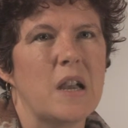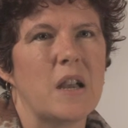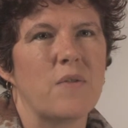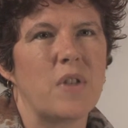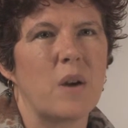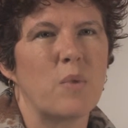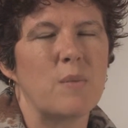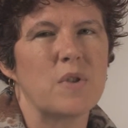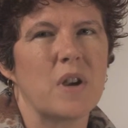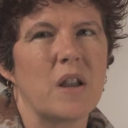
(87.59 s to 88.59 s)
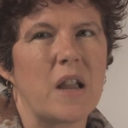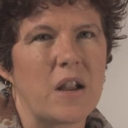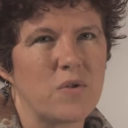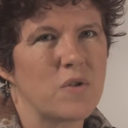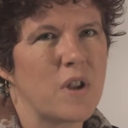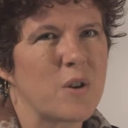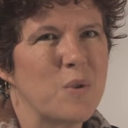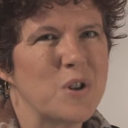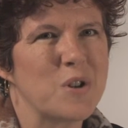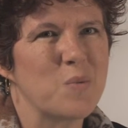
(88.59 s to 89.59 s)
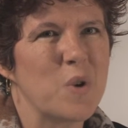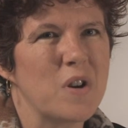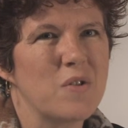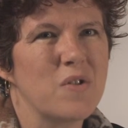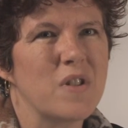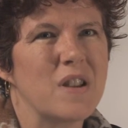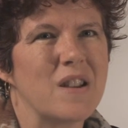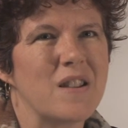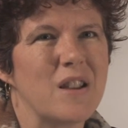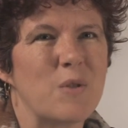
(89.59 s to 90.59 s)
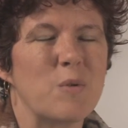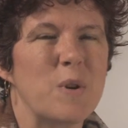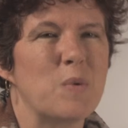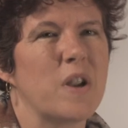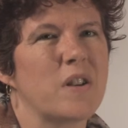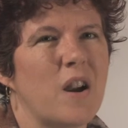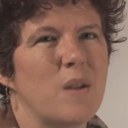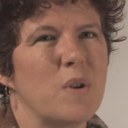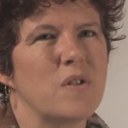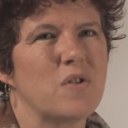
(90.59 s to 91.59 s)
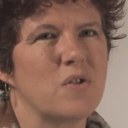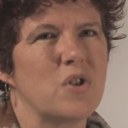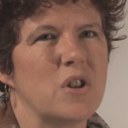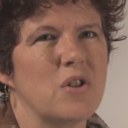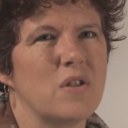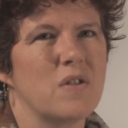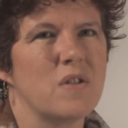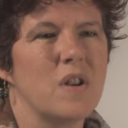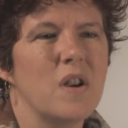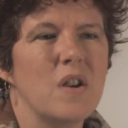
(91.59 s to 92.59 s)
If that website answers that question well, then it will be ranked high by the search engines.